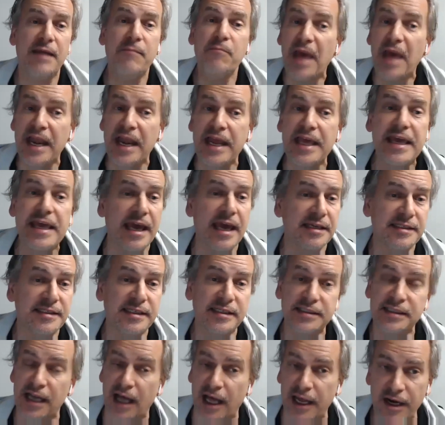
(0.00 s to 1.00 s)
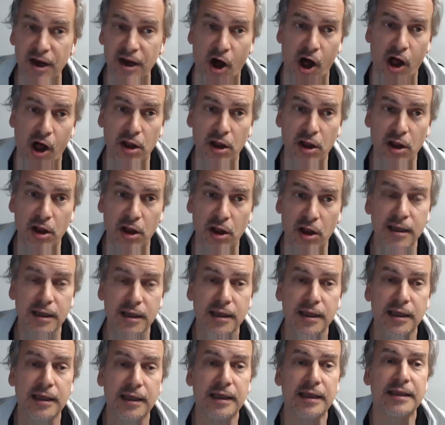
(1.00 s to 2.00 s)
many cases, not in all,
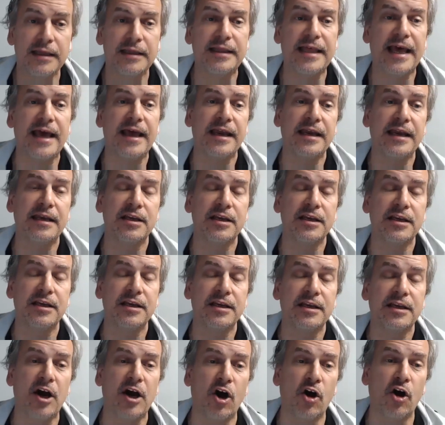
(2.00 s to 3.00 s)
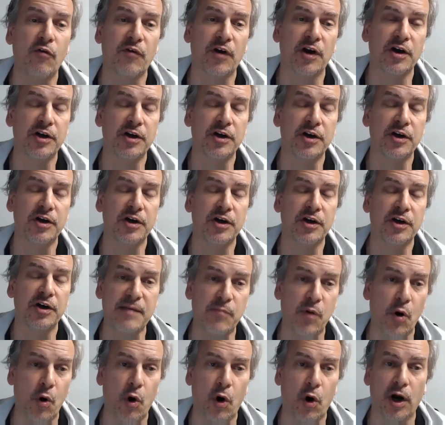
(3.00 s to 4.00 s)
than going over to a
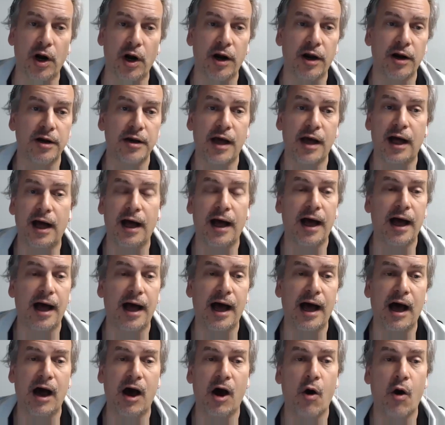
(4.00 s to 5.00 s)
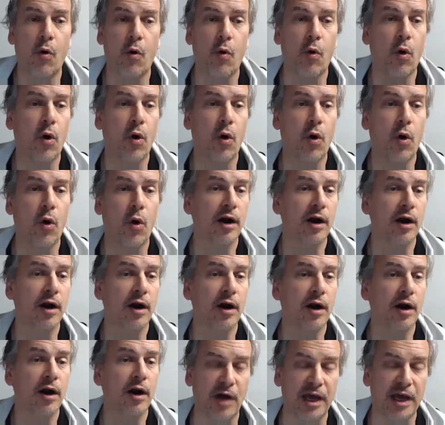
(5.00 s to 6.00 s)
keyboard or
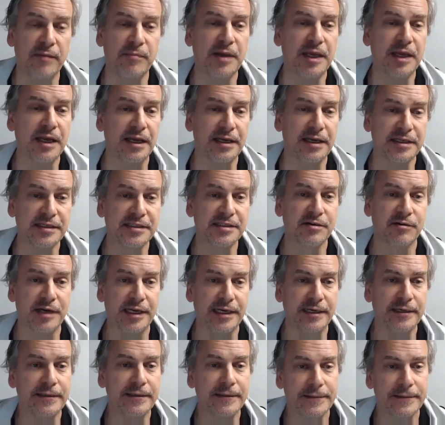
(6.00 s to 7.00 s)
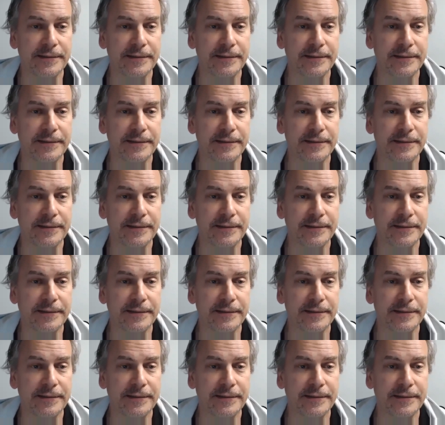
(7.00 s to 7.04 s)
even swiping on the screen.